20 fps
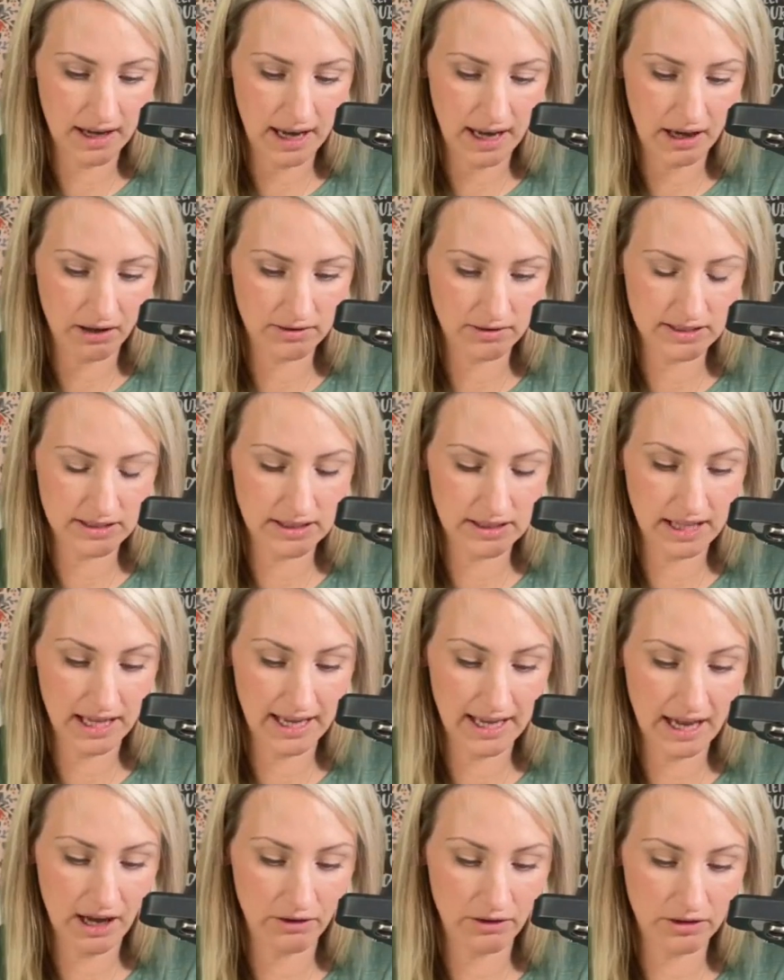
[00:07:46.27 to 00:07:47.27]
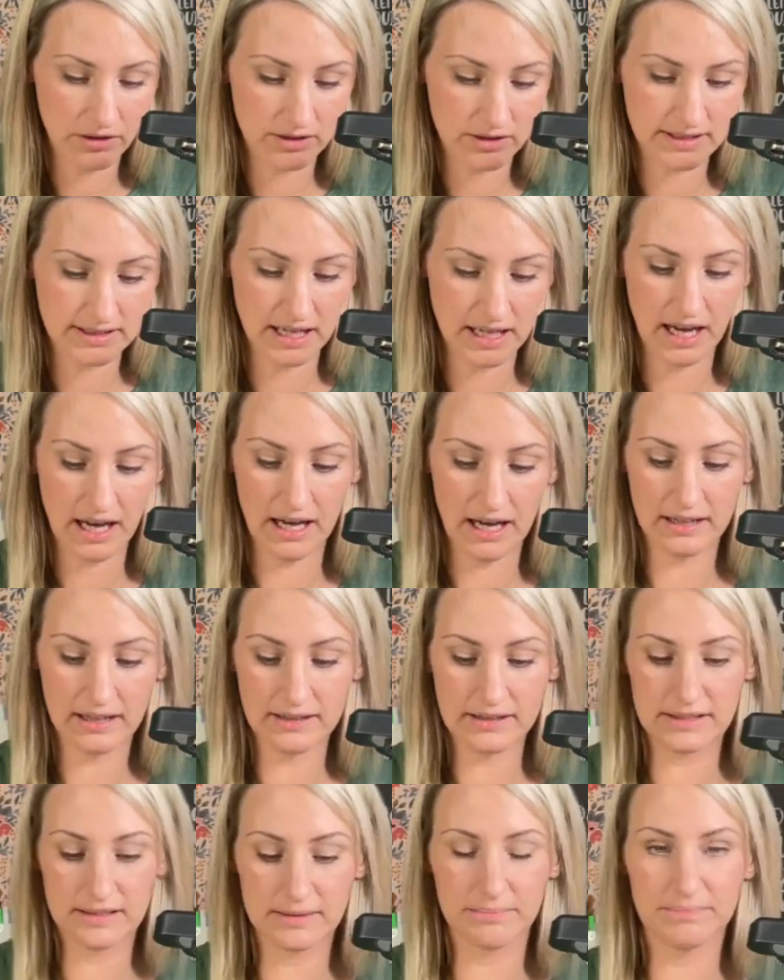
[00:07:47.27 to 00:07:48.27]
how to lay out your
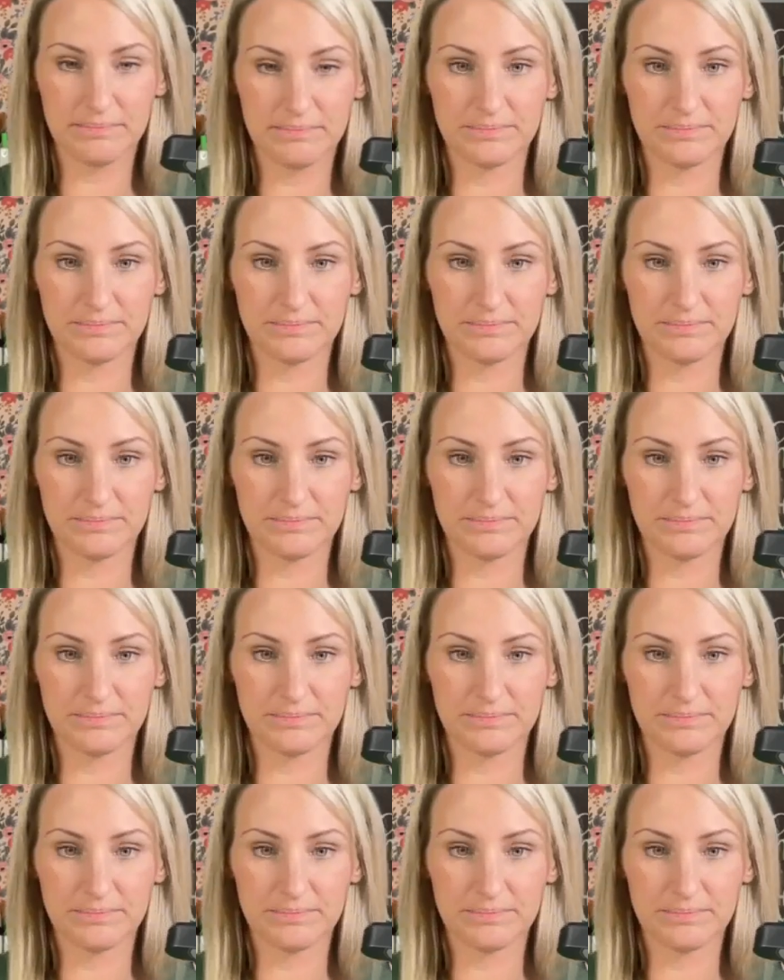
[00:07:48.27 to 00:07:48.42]
designs.